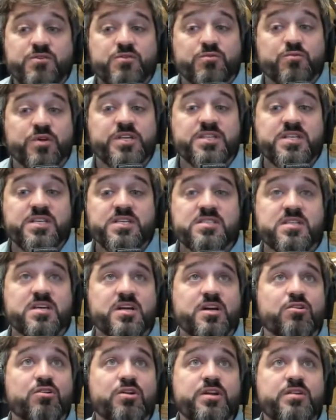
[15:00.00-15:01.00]
you read the
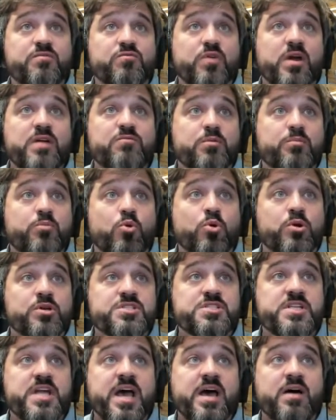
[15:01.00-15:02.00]
current rent
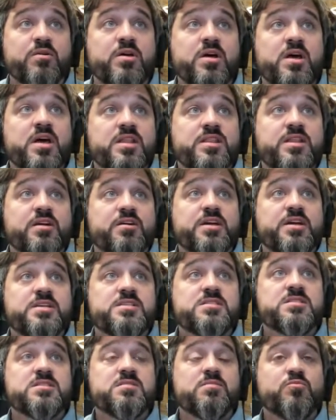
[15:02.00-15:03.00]
reports now, there
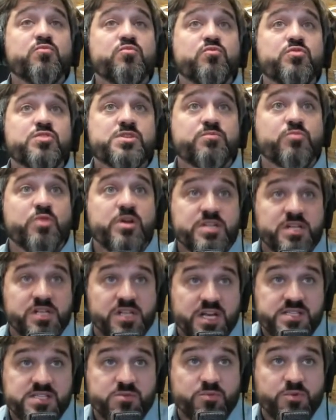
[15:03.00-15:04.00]
is some rent
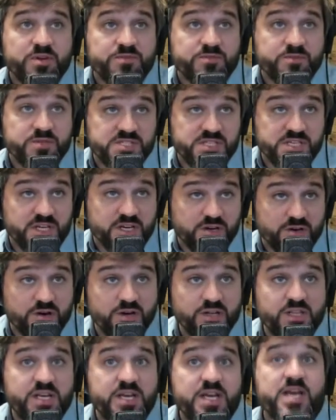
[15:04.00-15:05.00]
declines that we have seen
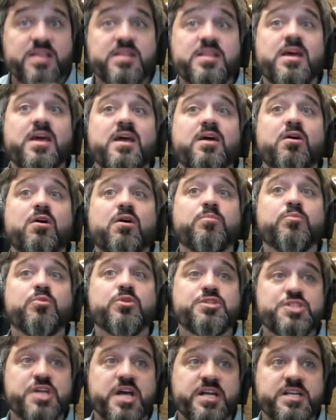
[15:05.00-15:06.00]
currently, and they are
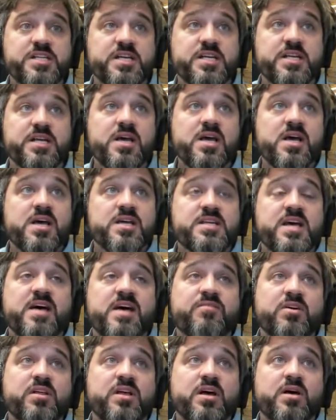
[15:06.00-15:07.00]
projected to
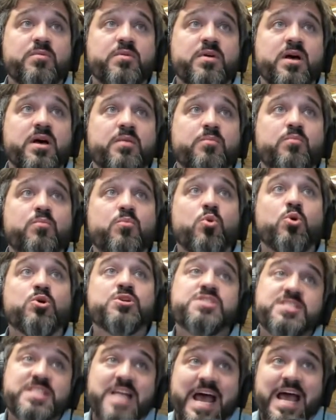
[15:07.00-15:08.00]
have a more
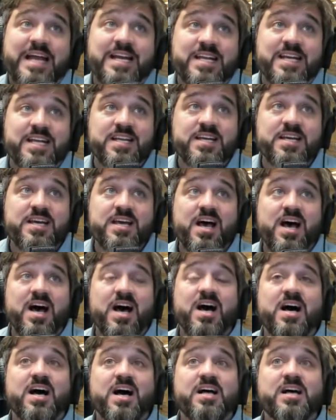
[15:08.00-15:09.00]
stagnant,
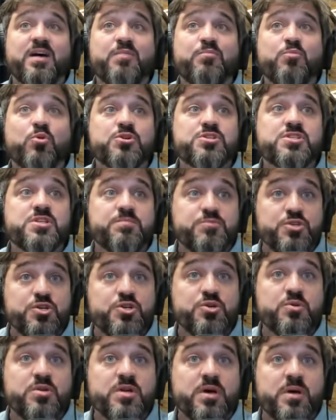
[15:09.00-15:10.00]
a more
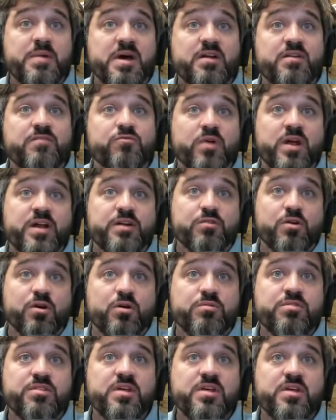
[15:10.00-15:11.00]
subdued amount of rent
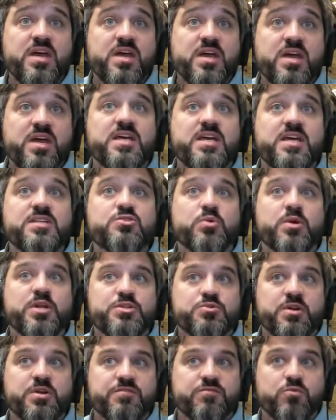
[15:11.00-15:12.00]
growth in
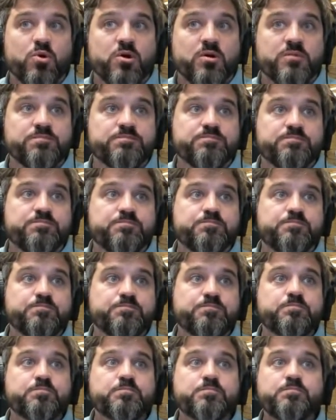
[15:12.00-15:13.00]
2024.
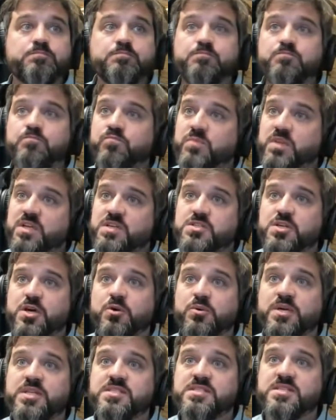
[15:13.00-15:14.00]

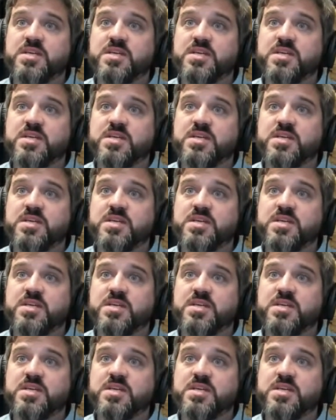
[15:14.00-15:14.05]
So it's